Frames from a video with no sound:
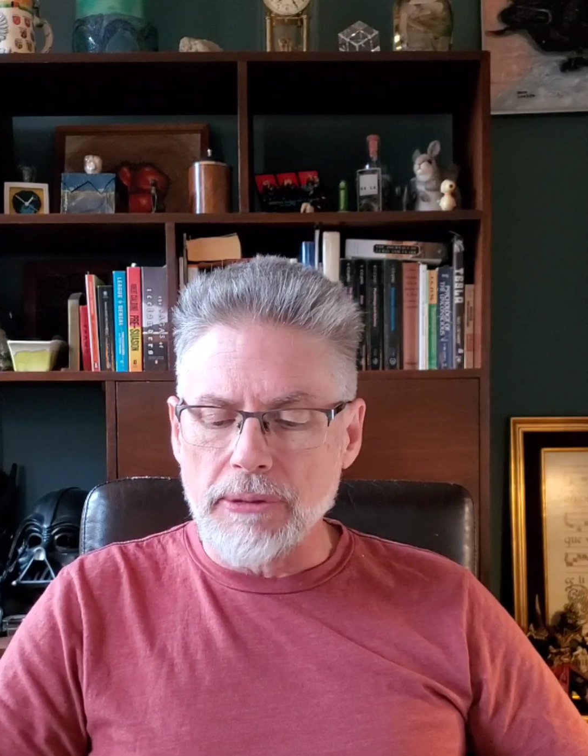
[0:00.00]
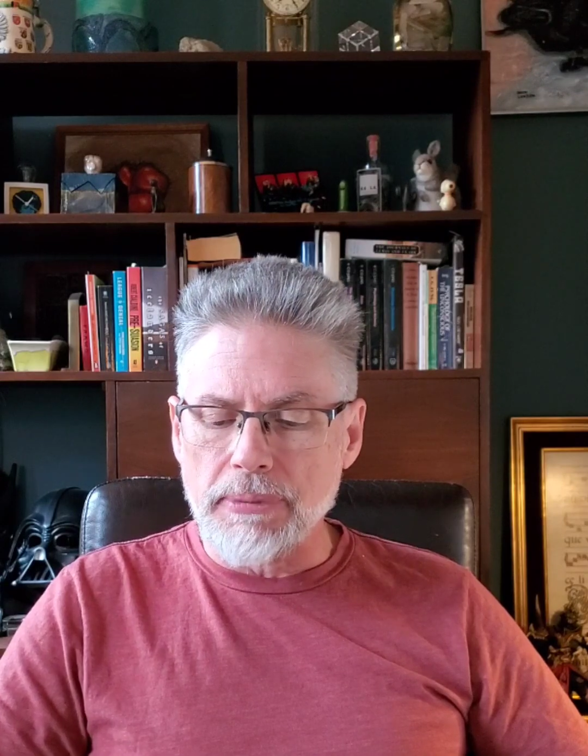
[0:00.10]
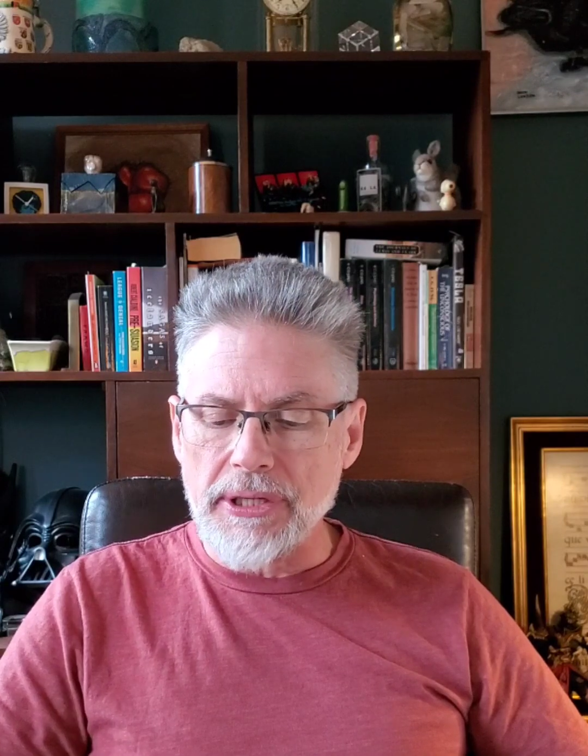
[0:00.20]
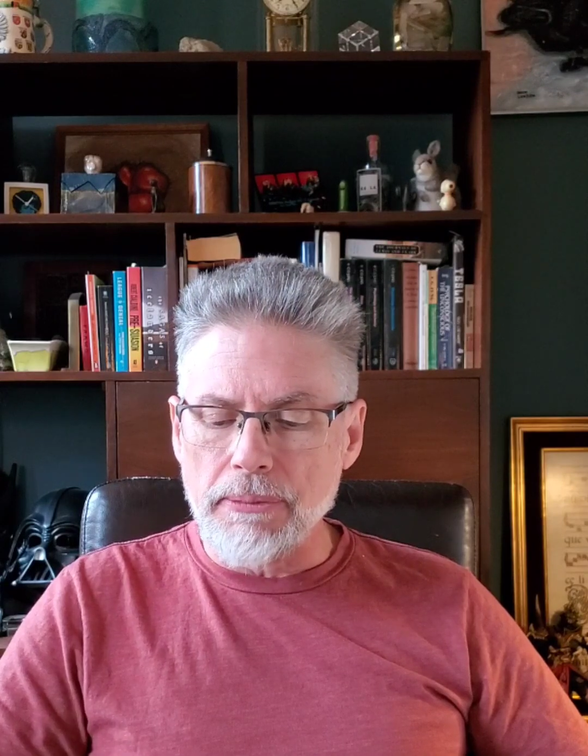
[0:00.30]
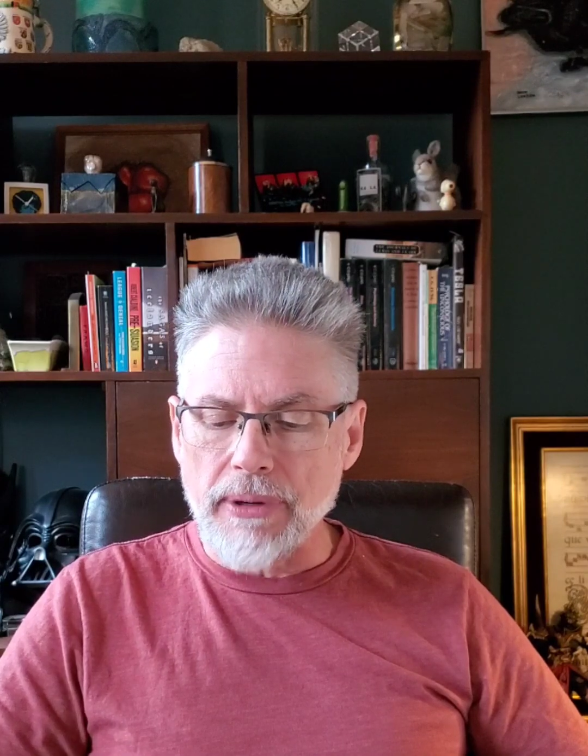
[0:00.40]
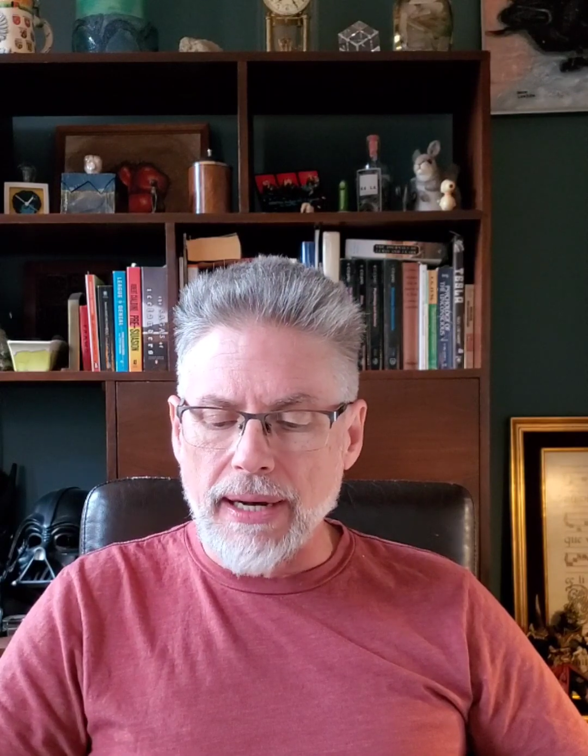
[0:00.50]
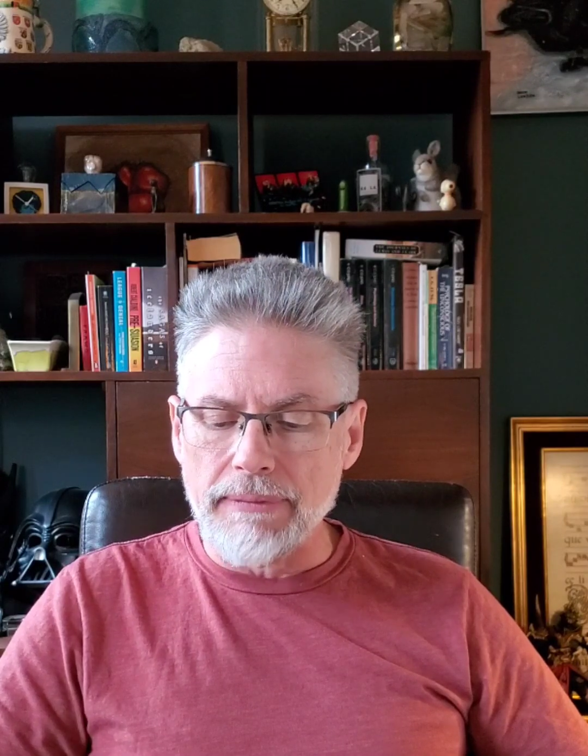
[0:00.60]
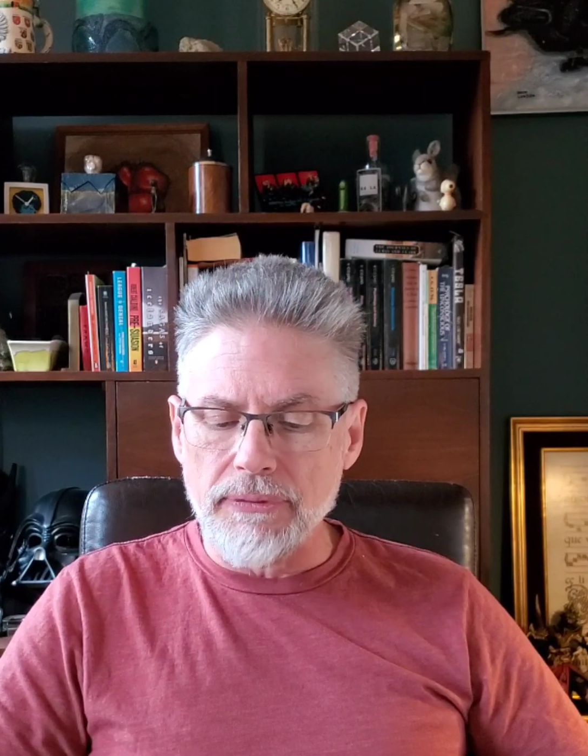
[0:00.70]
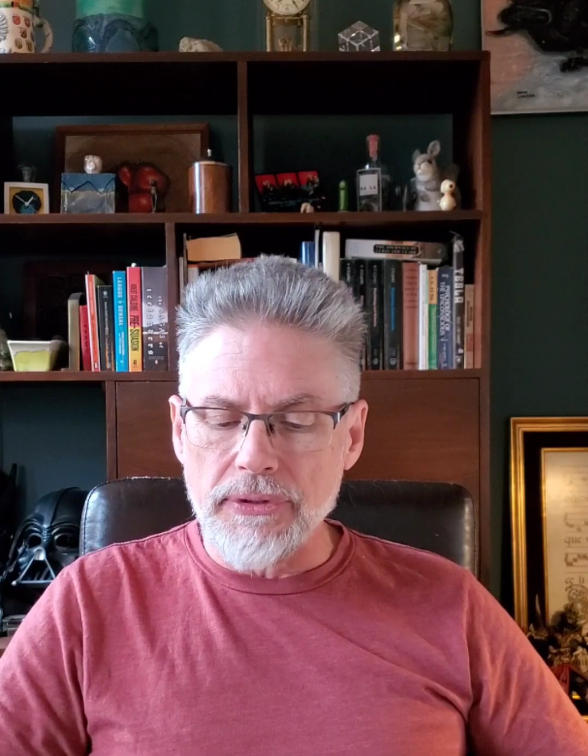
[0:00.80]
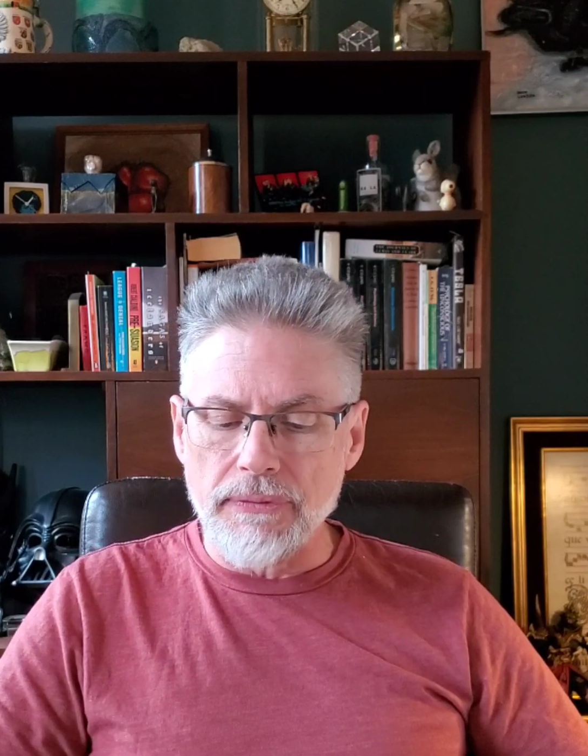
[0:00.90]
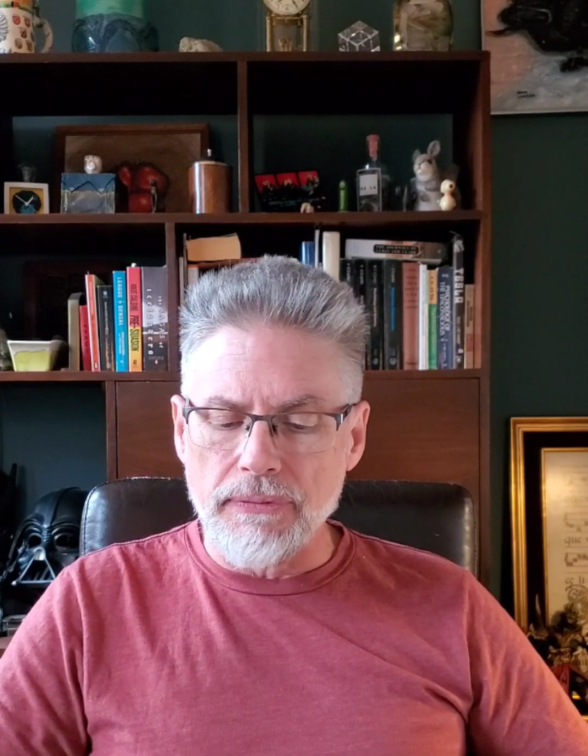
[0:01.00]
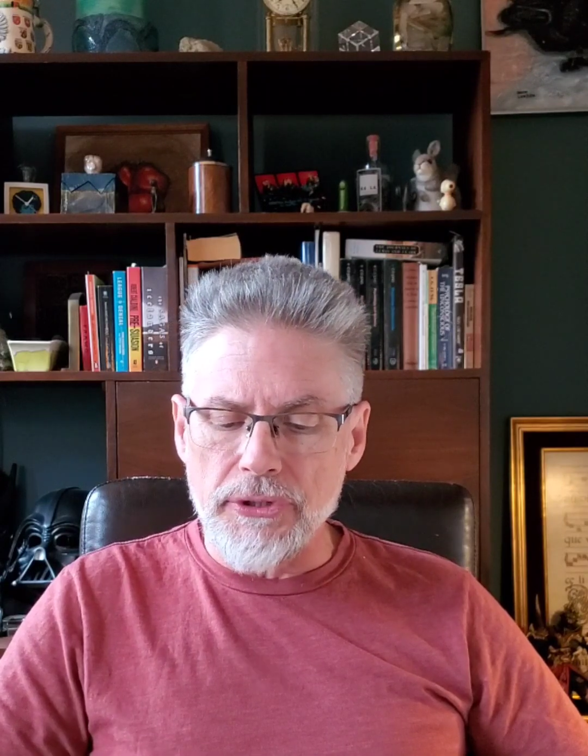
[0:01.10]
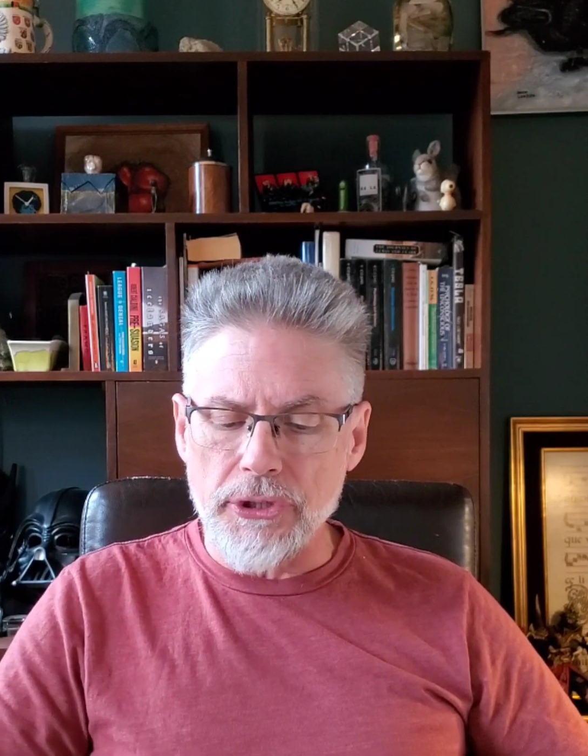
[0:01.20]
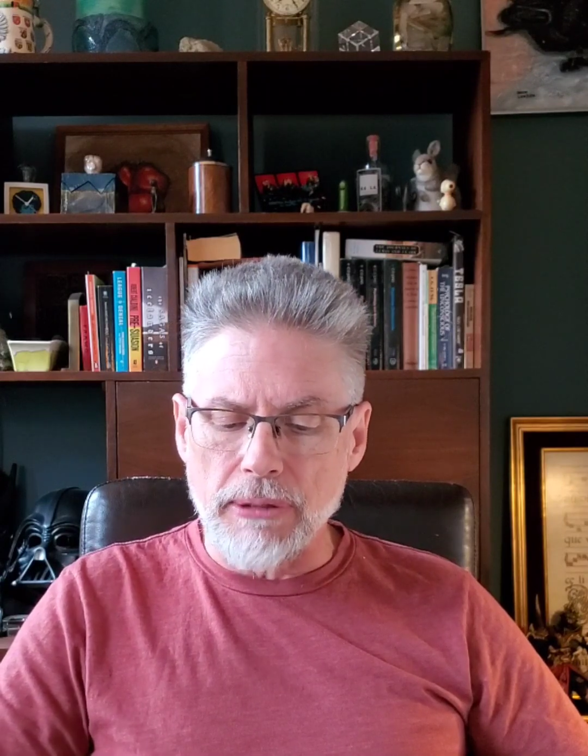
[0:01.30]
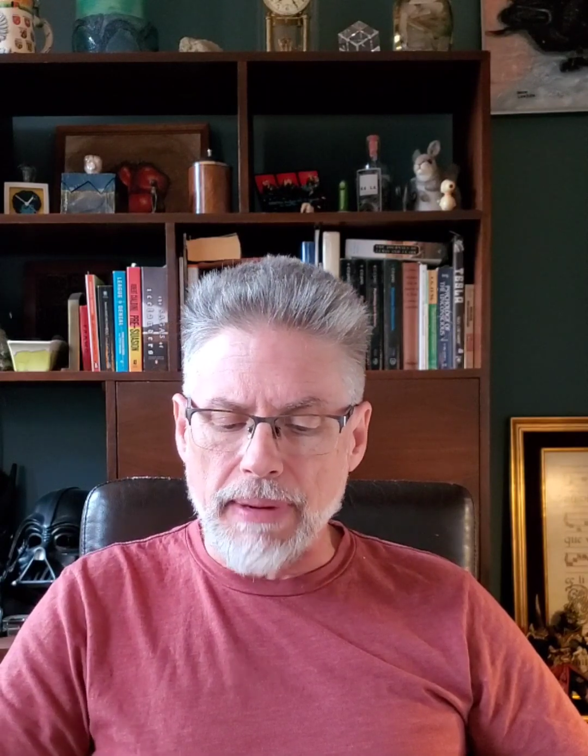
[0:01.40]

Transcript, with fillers: be deprived of sufficient